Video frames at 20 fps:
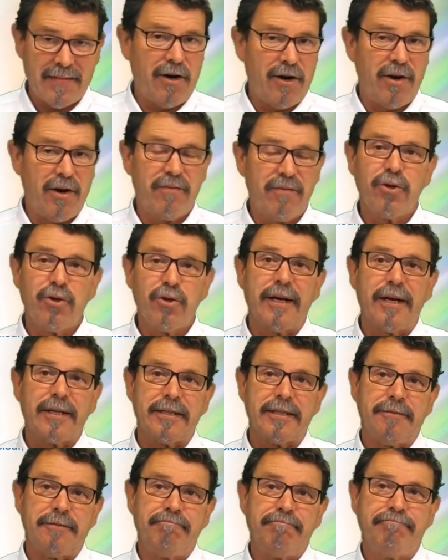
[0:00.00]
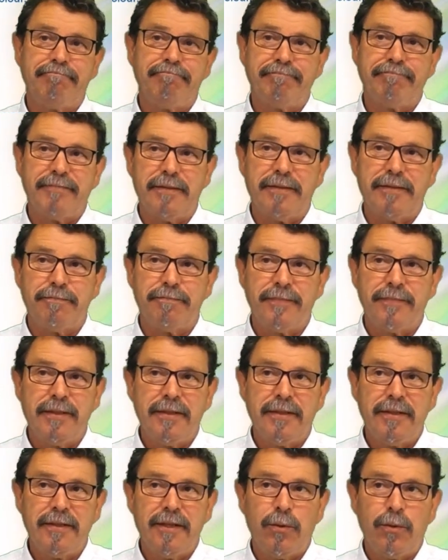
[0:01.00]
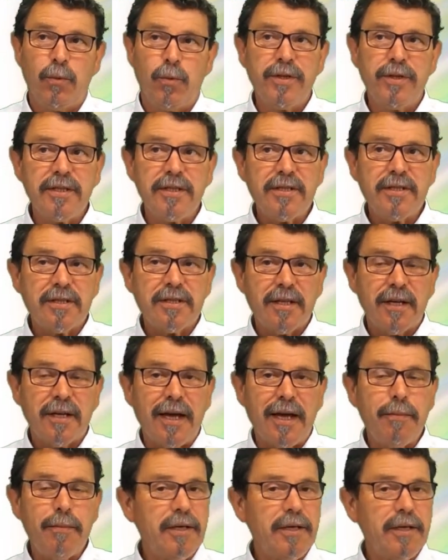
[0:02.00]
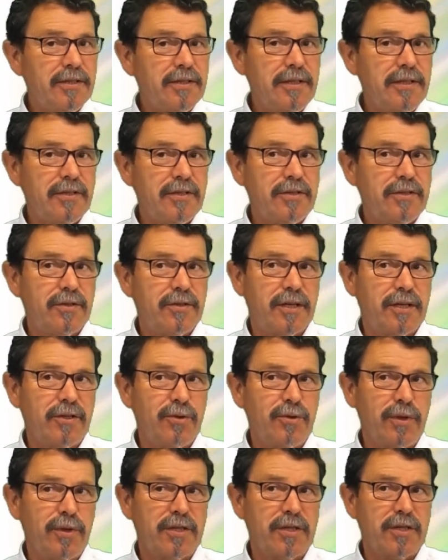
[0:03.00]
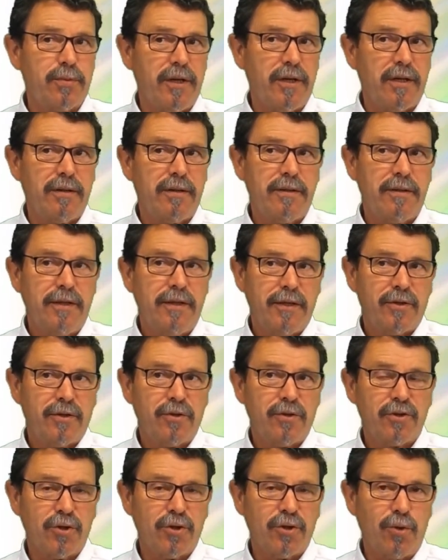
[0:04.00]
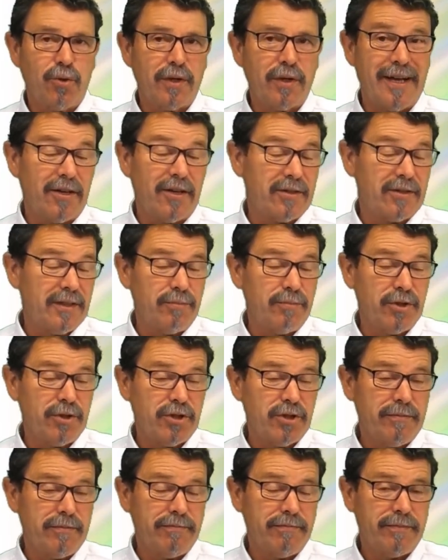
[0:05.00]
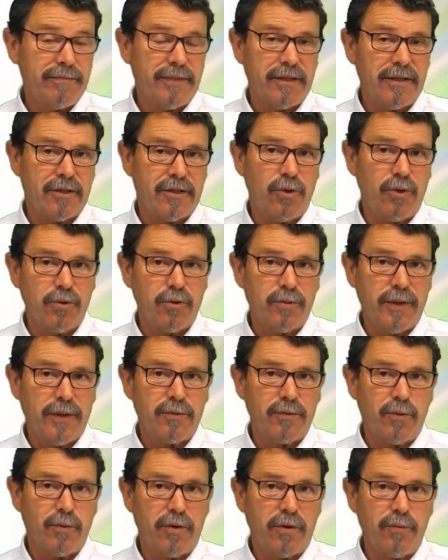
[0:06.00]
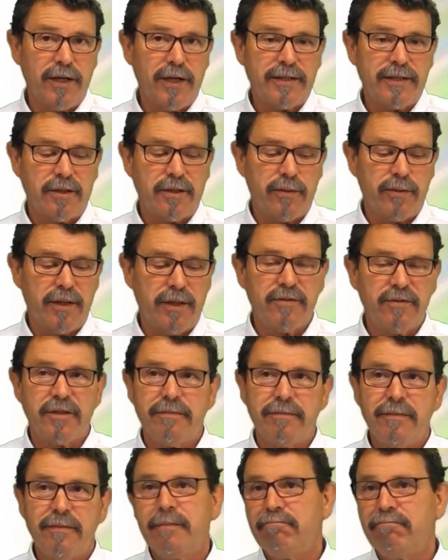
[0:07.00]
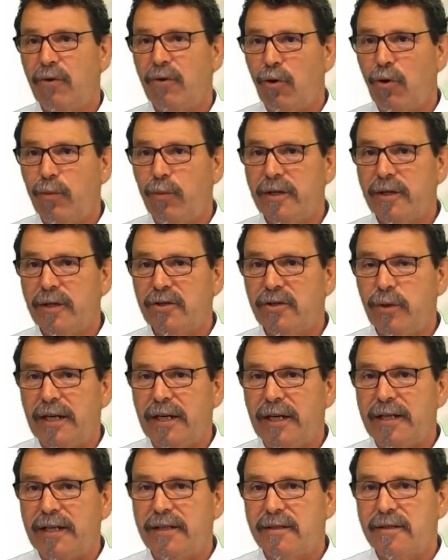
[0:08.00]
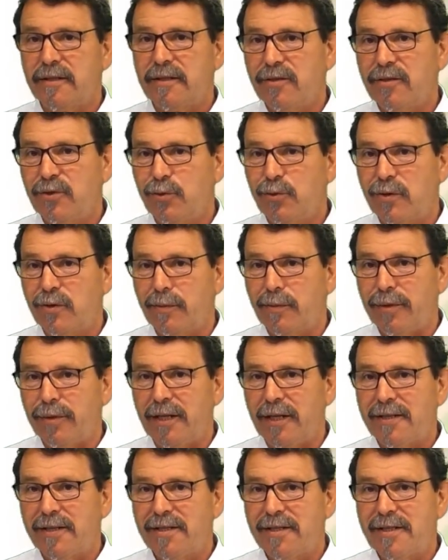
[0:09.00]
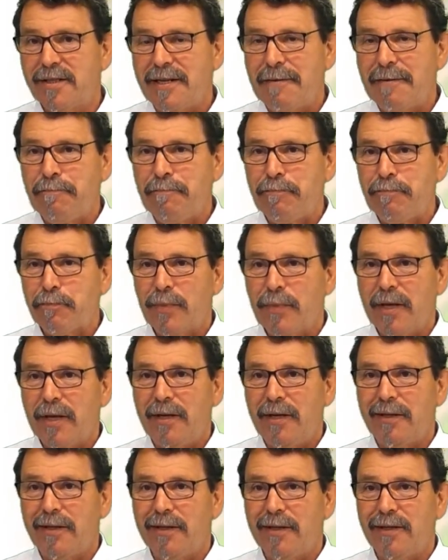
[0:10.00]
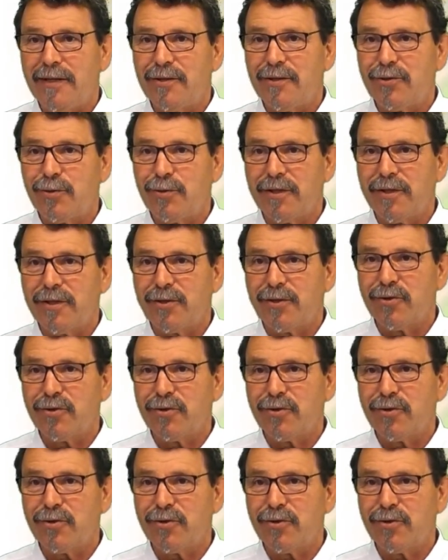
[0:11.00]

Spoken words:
however you like it. Yeah, with these abilities, you can do as well control color temperature. Yeah, cold white, warm white, however, always related to the ballast, to the